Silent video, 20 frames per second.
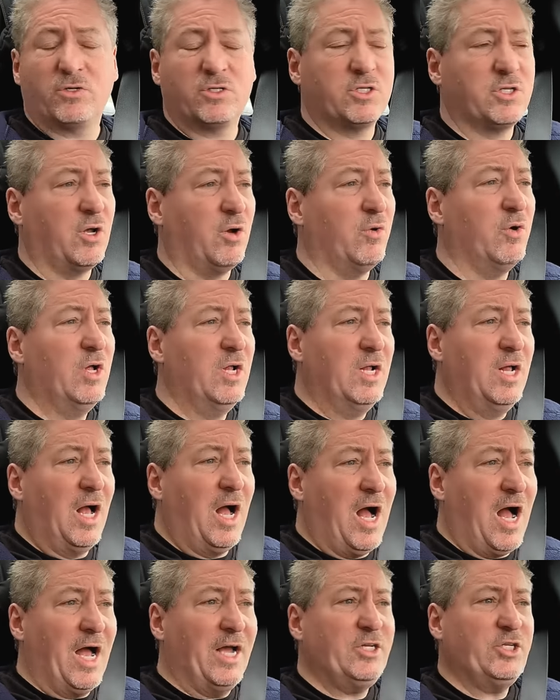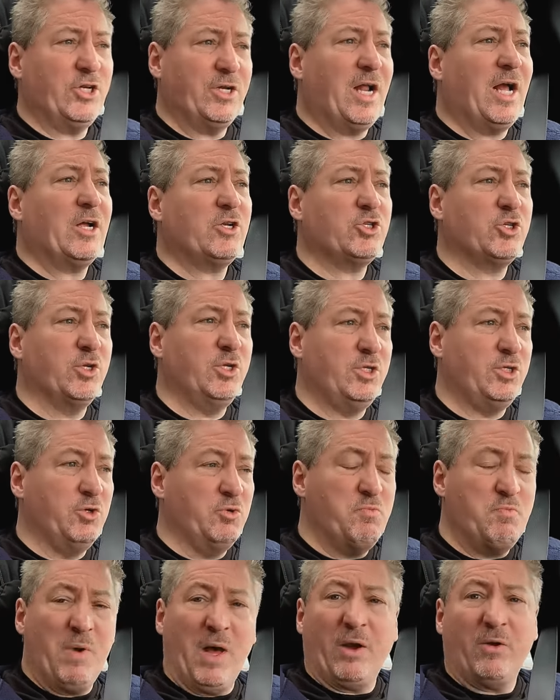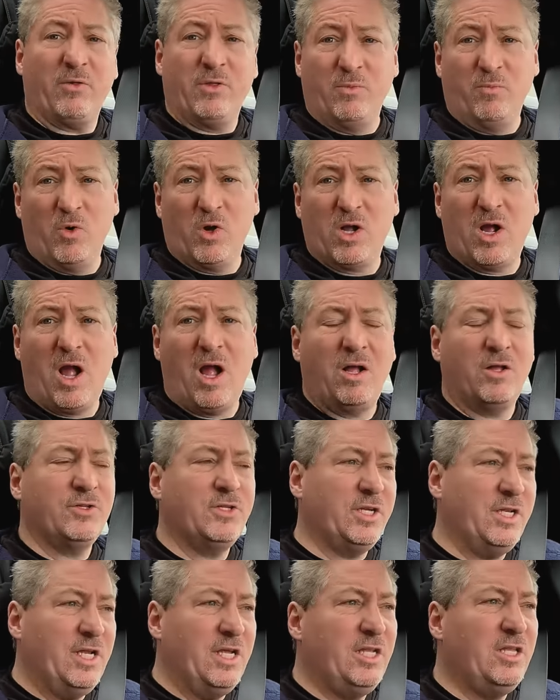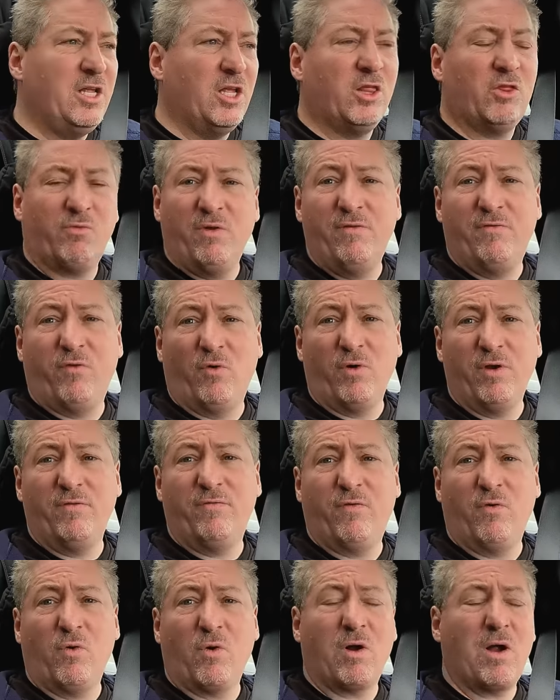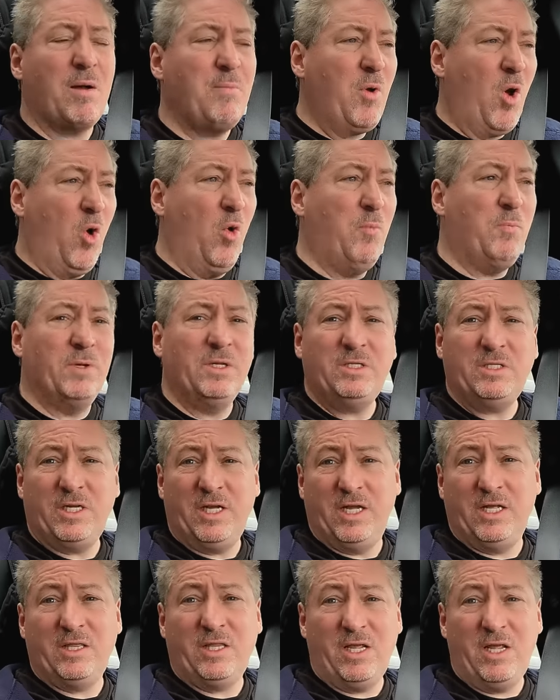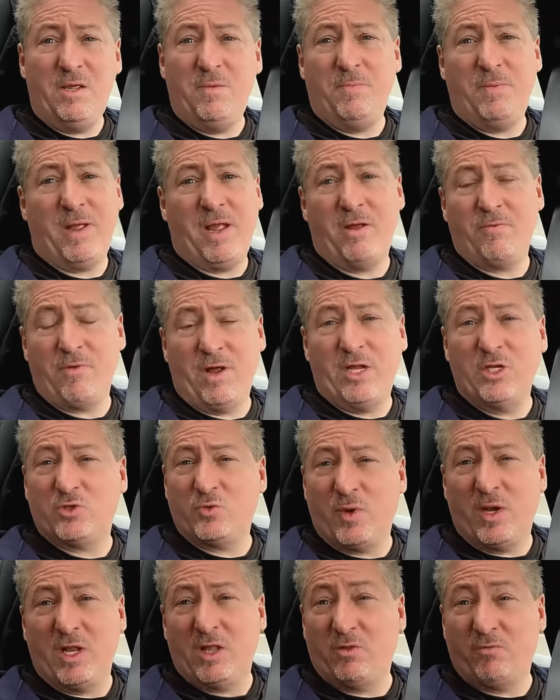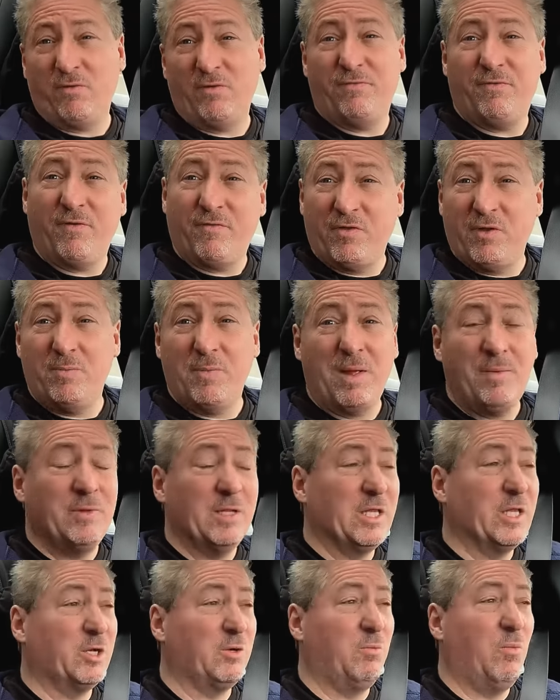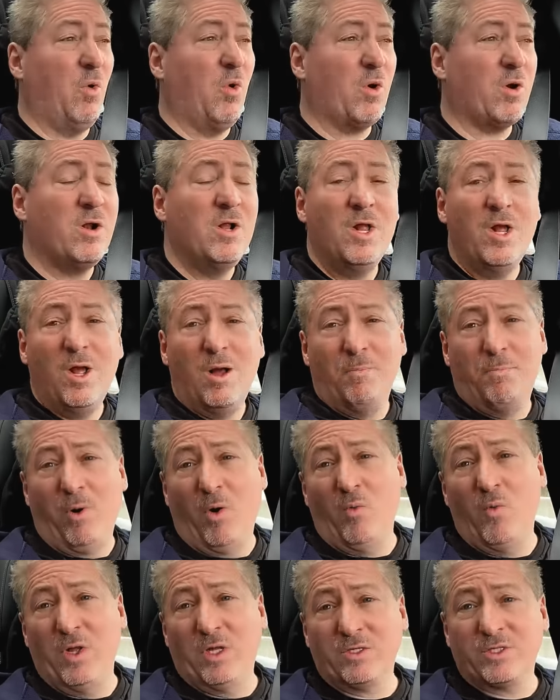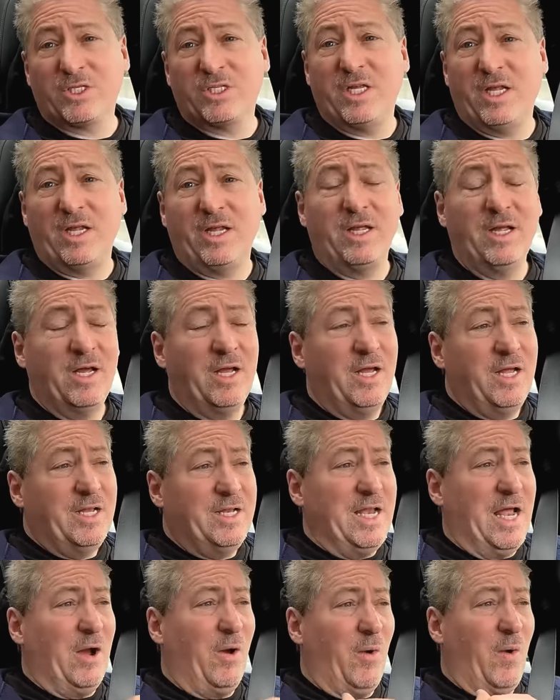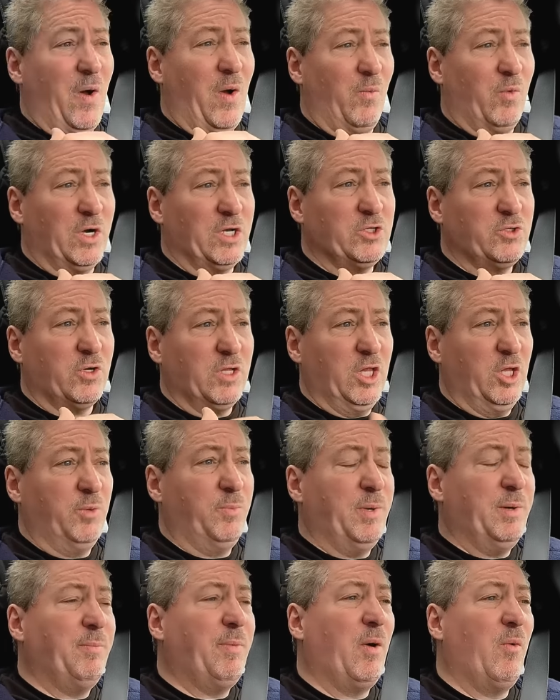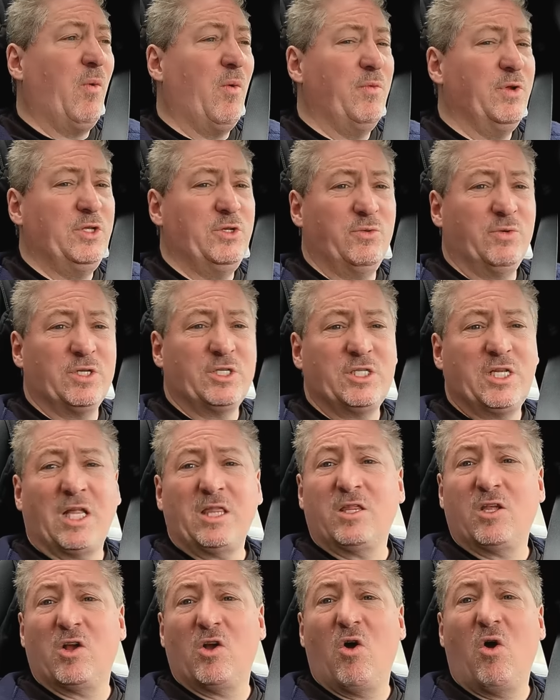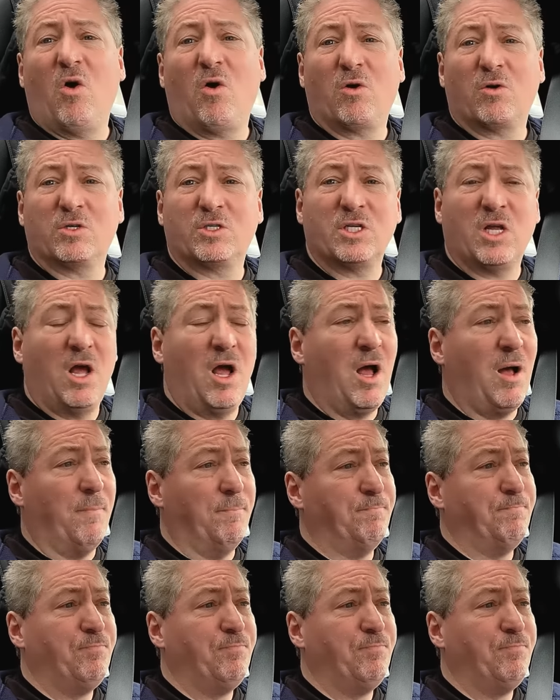So I should actually do better than what Kyle did. He did 344. I'm hoping to hit the EPA range rating 350, maybe a little more, but we'll see. Now, I want to talk a little bit about what we do to set the cars up.